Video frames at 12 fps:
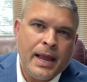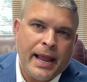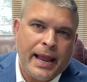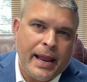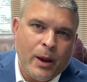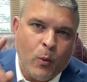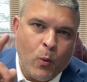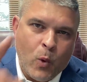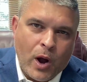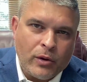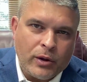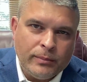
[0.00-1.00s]
Hey,
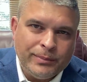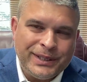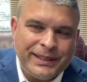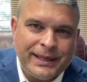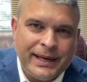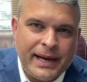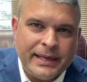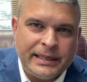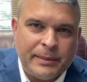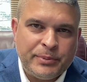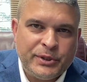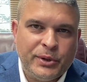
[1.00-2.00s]
welcome to today's
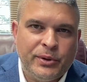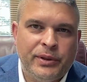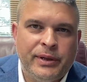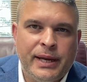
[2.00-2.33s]
episode of